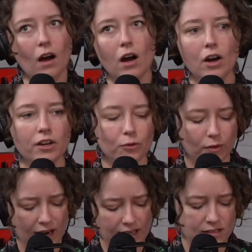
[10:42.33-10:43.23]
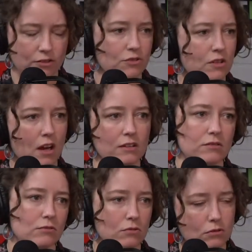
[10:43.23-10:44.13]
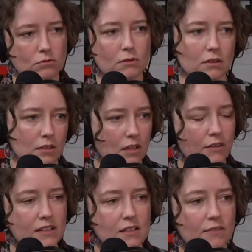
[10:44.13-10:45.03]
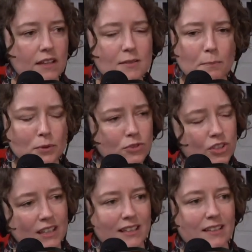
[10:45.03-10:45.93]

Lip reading: race and your sex and sexuality and all that stuff. That's bullshit.